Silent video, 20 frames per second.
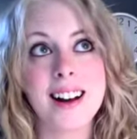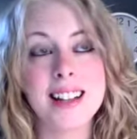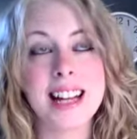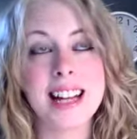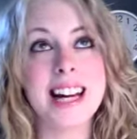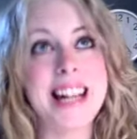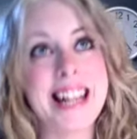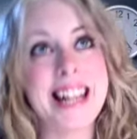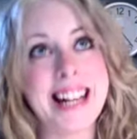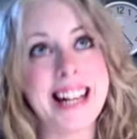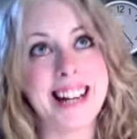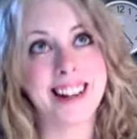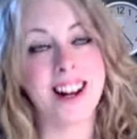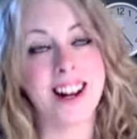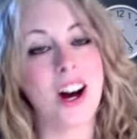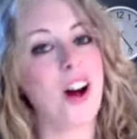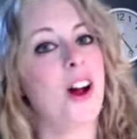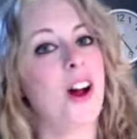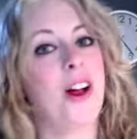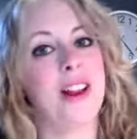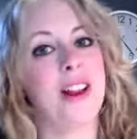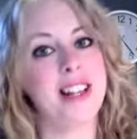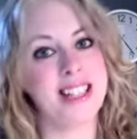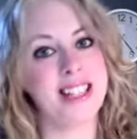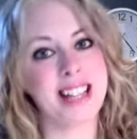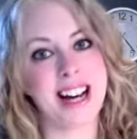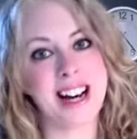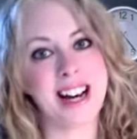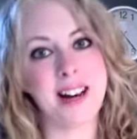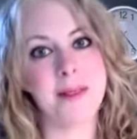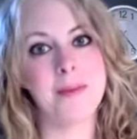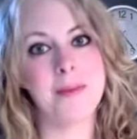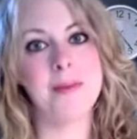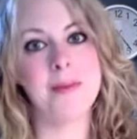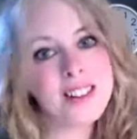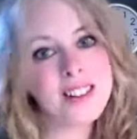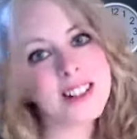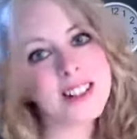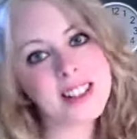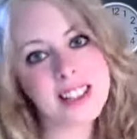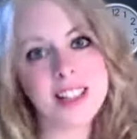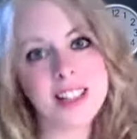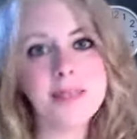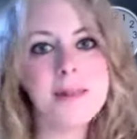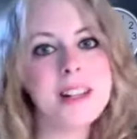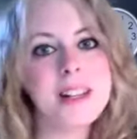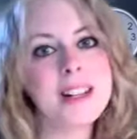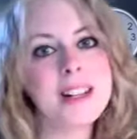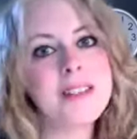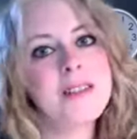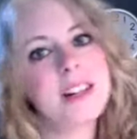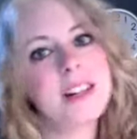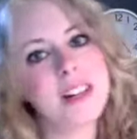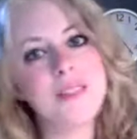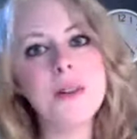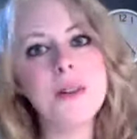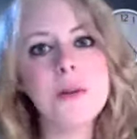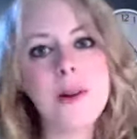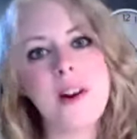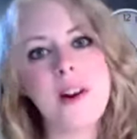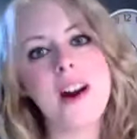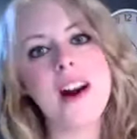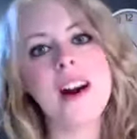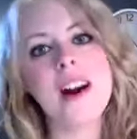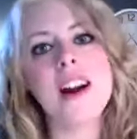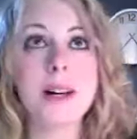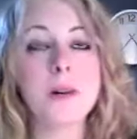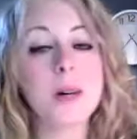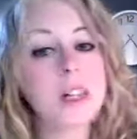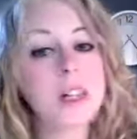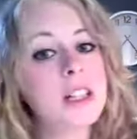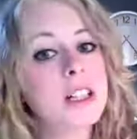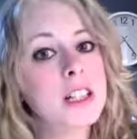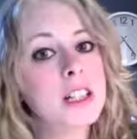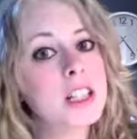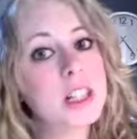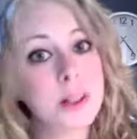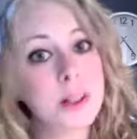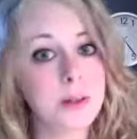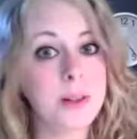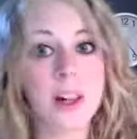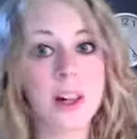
like all the time. There's gonna be a new giveaway. One soon,